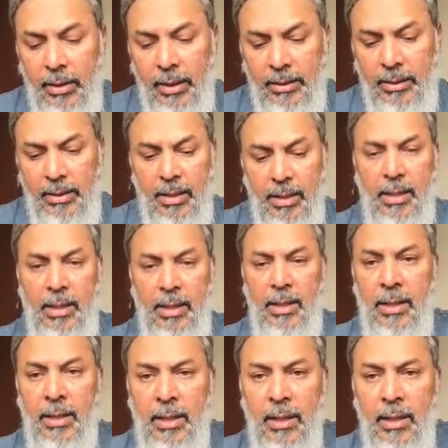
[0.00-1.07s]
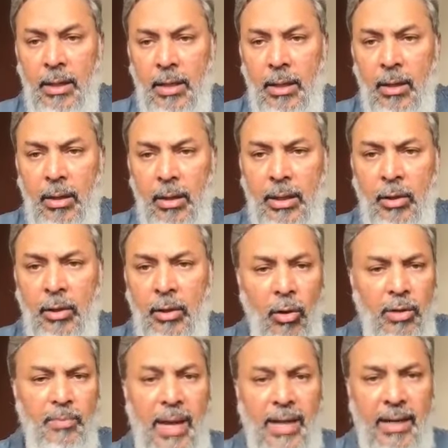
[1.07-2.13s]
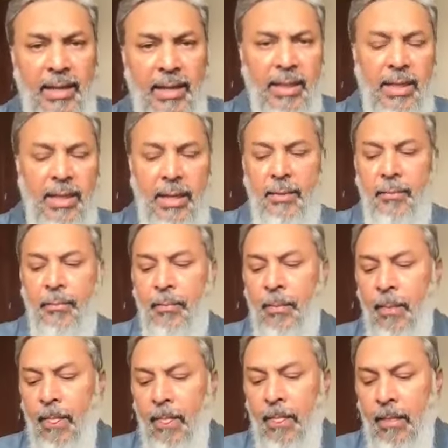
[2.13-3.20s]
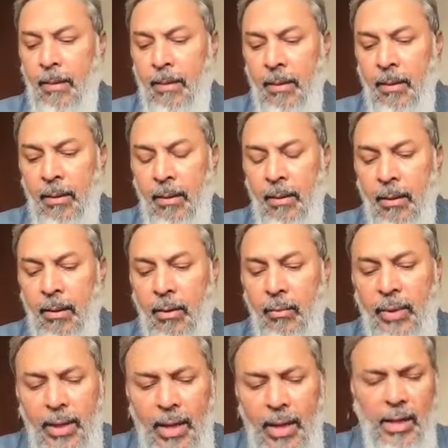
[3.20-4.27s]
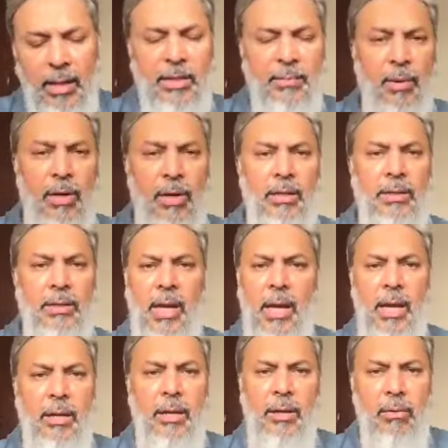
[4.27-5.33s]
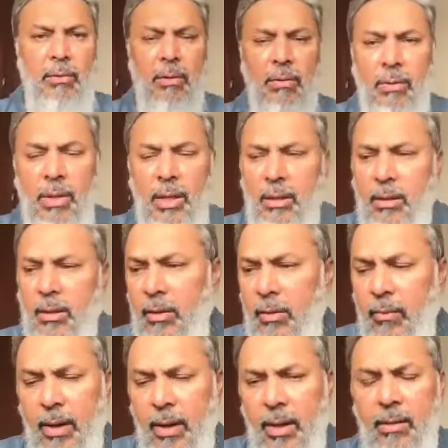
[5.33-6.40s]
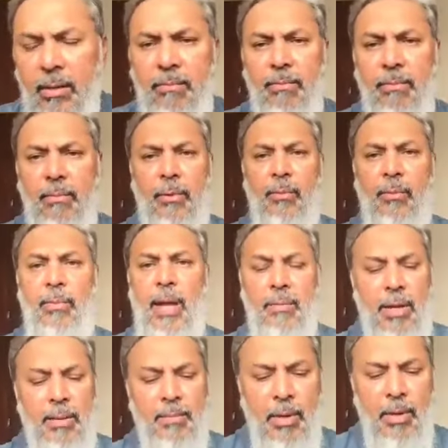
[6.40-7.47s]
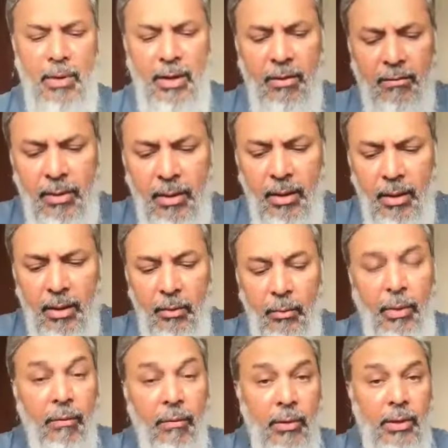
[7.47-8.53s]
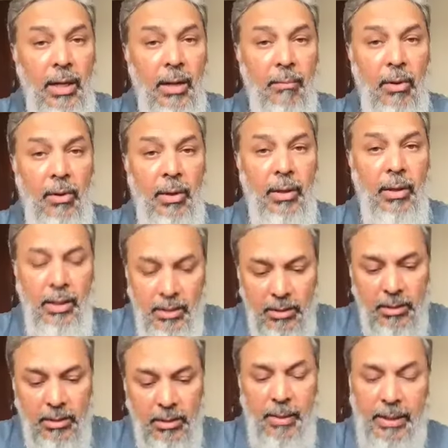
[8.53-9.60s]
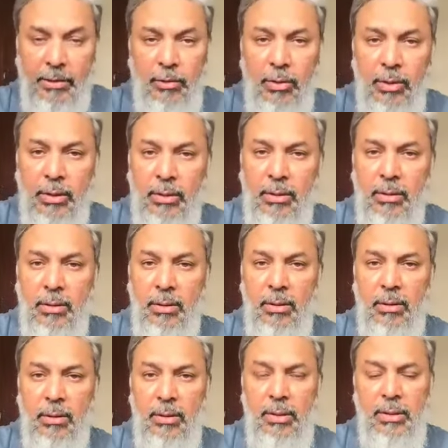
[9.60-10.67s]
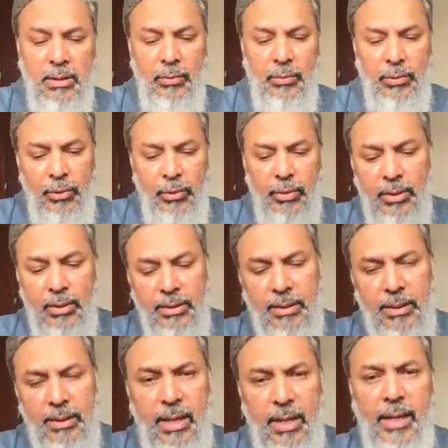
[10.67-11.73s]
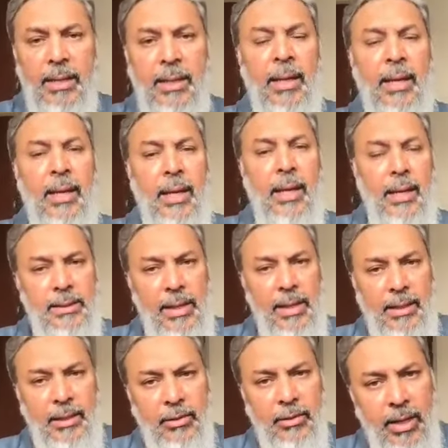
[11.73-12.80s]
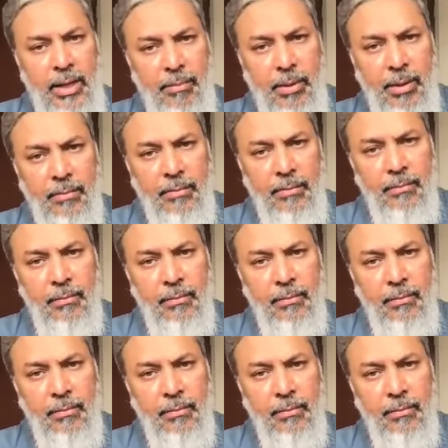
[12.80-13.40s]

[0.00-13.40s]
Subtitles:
it holds back nothing. We can't respond and say, hey, you don't know nothing, you are blah, blah, blah, whatever. We have to think about it. Hey, this is my student. This is a student, this is a client, and this client is not happy.